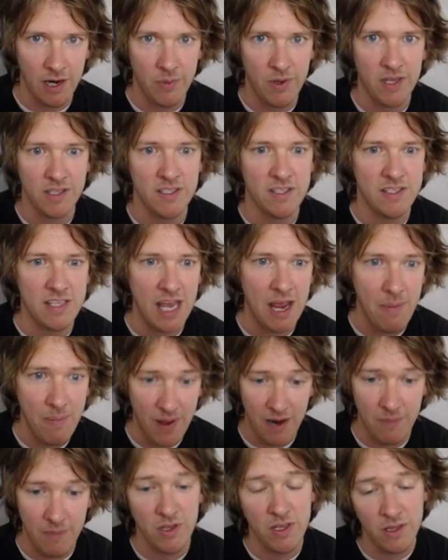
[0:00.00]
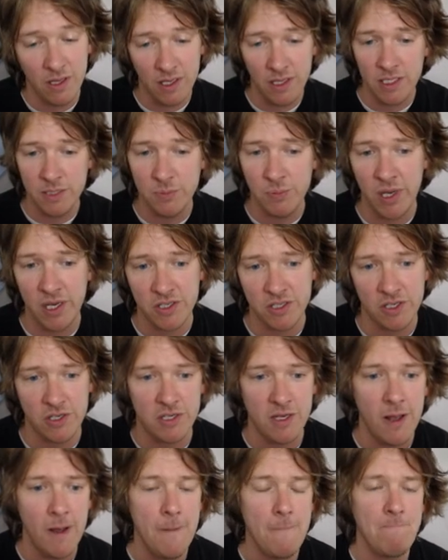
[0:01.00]
because it's, I mean, you can look at these pictures.
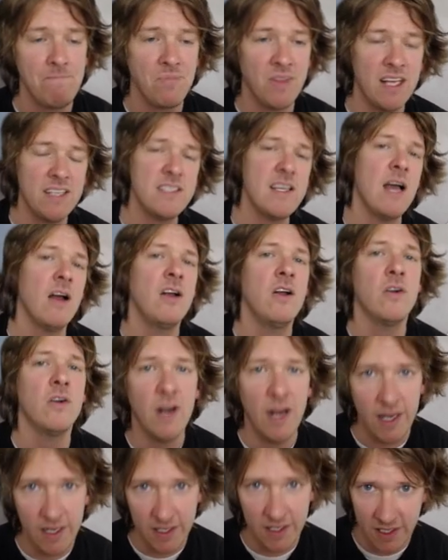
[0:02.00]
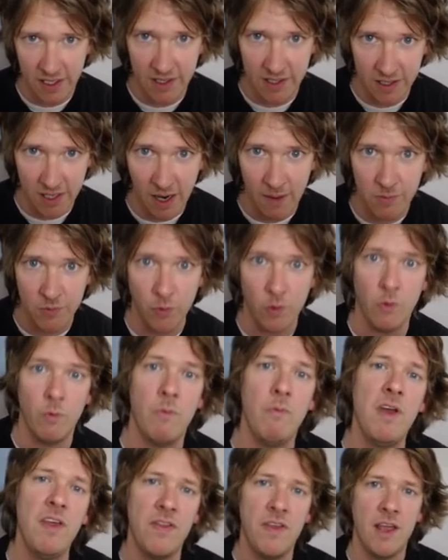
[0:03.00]
This is how crazy the times were. When
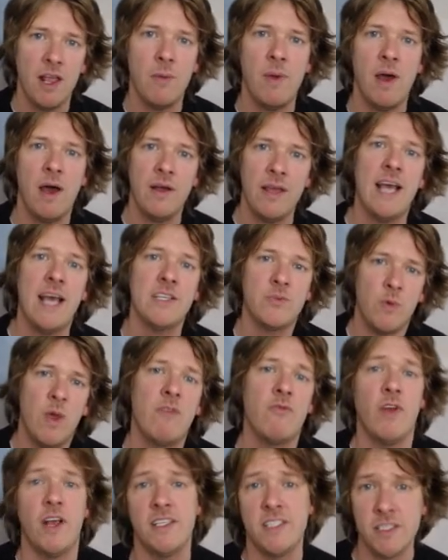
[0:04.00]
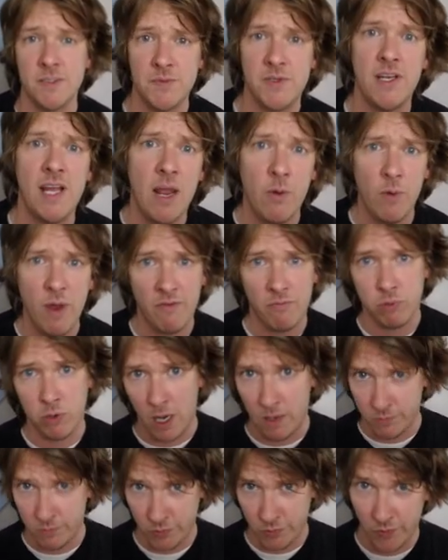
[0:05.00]
we think about, yes, we have racism today. We have
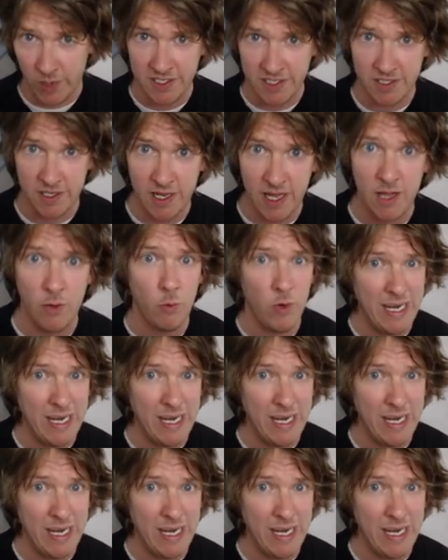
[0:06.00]
problems with race today that we